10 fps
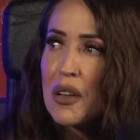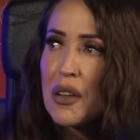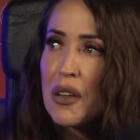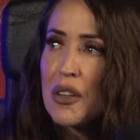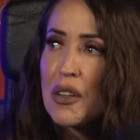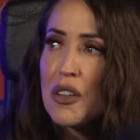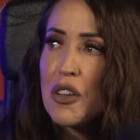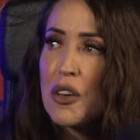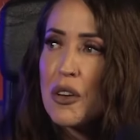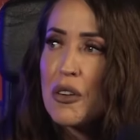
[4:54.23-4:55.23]
You
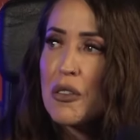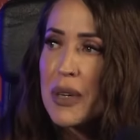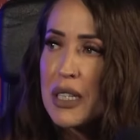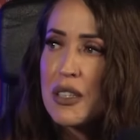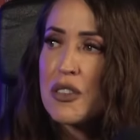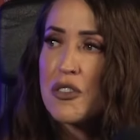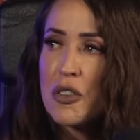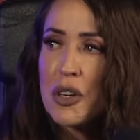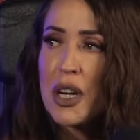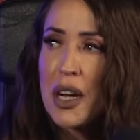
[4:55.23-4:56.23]
guys, my
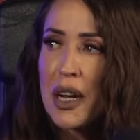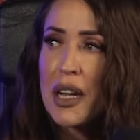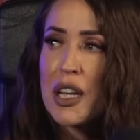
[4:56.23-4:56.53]
sister and I,